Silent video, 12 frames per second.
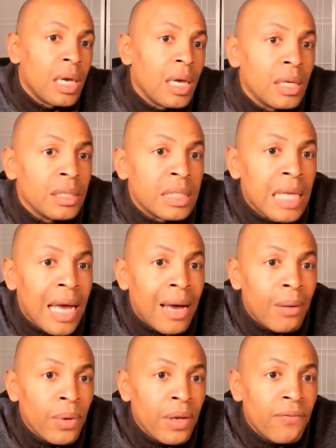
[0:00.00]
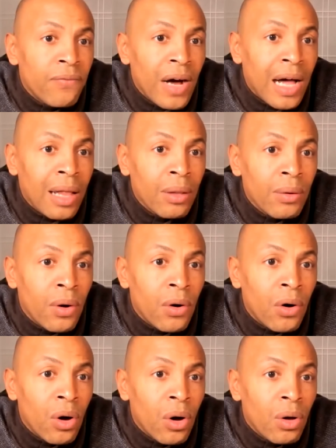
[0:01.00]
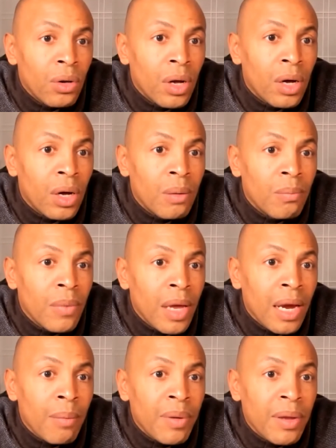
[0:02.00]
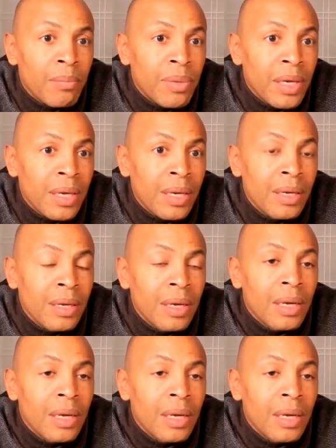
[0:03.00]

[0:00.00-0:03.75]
is that we follow all Airbnb